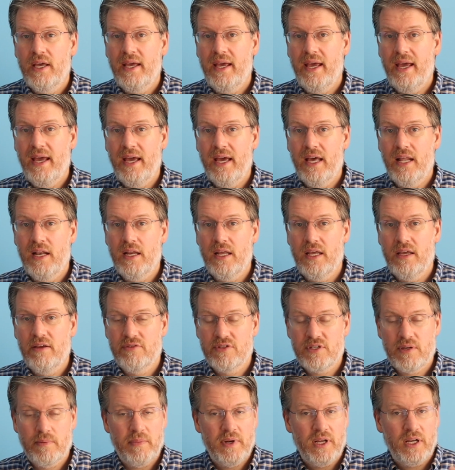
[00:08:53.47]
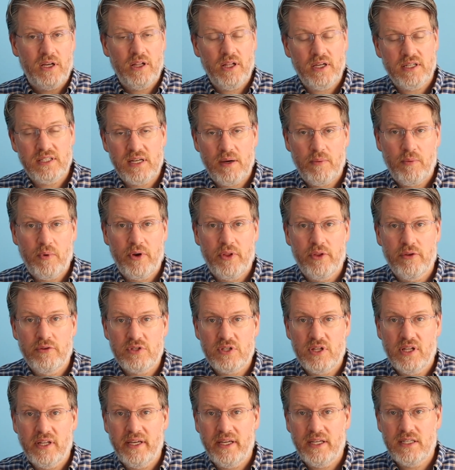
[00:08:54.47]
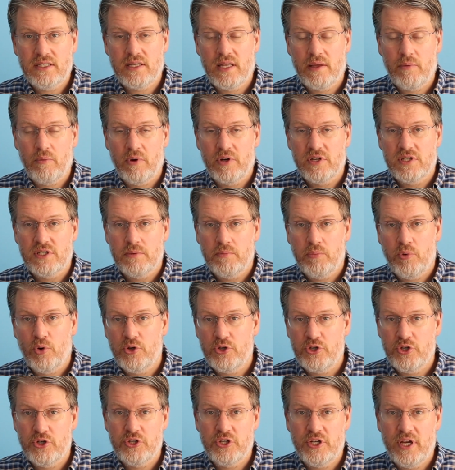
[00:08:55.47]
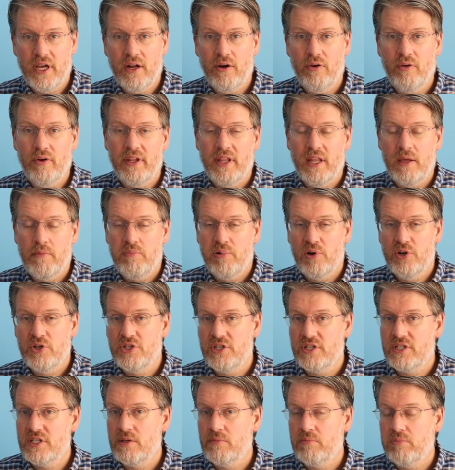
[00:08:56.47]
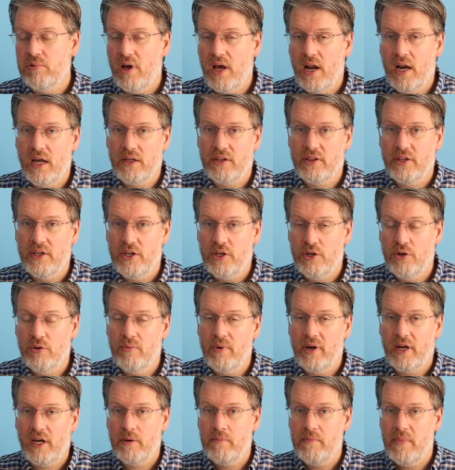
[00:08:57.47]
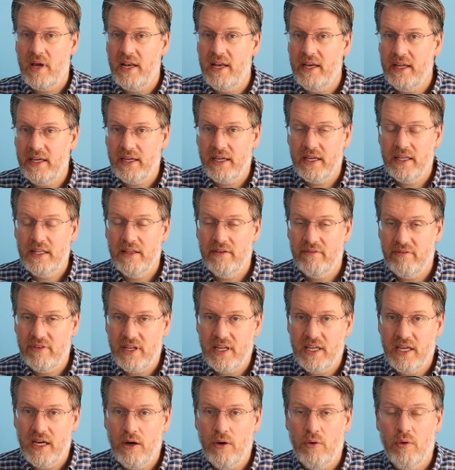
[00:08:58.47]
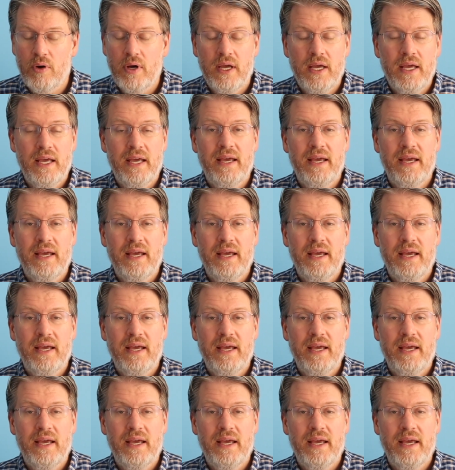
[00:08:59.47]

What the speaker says: And if somebody clicks on one of those links, they want to support your channel and they purchase the product that you're recommending in the video,